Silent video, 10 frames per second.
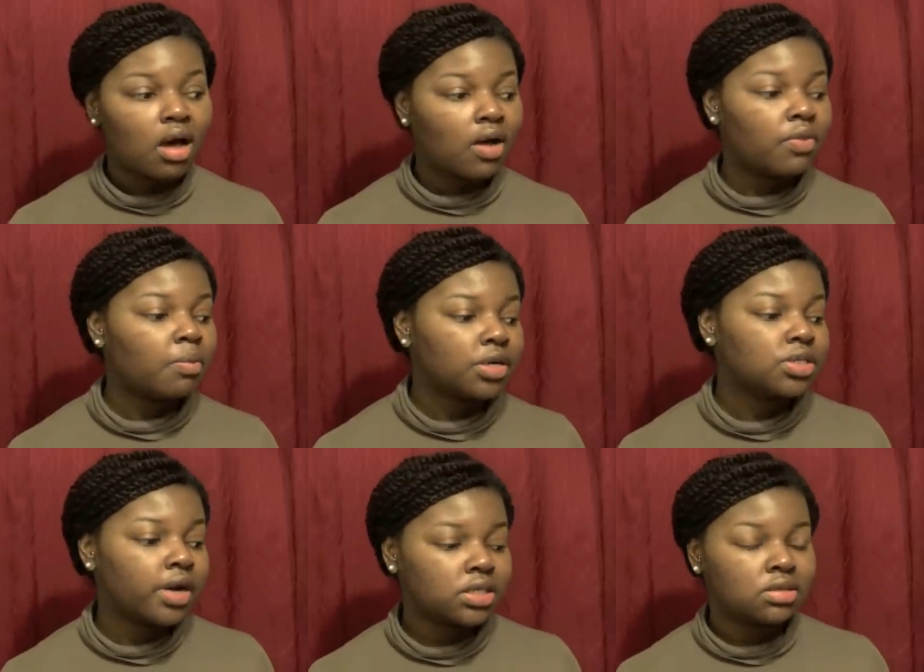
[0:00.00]
The
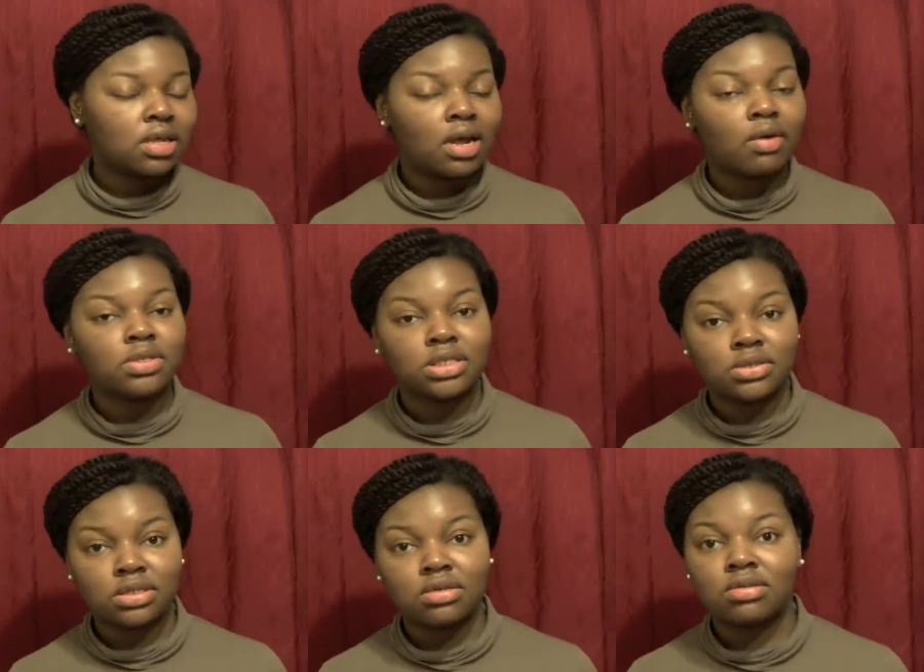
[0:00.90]
moisturizer that I was
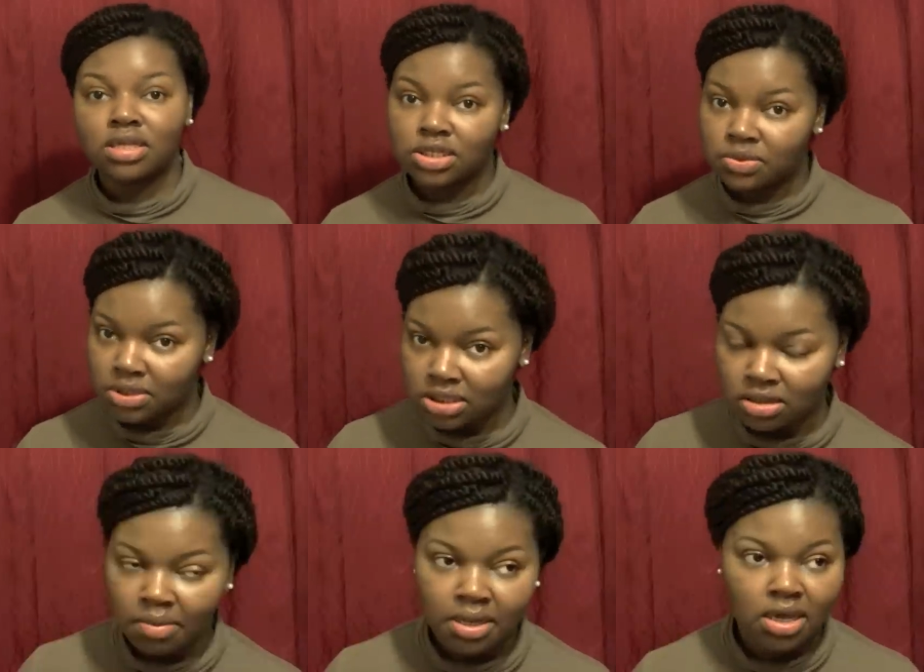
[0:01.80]
using, that you will see
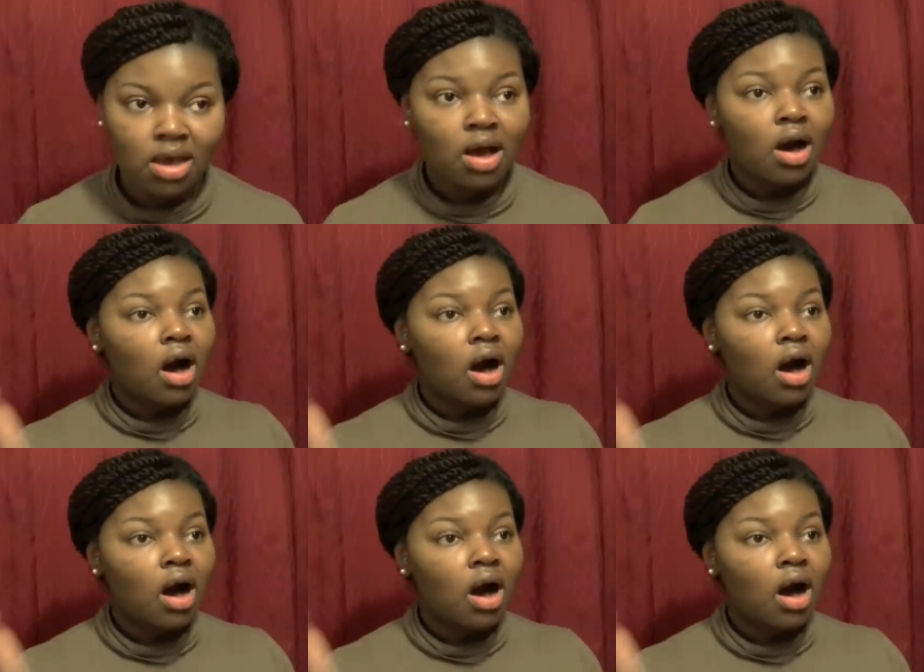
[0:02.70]
in a minute,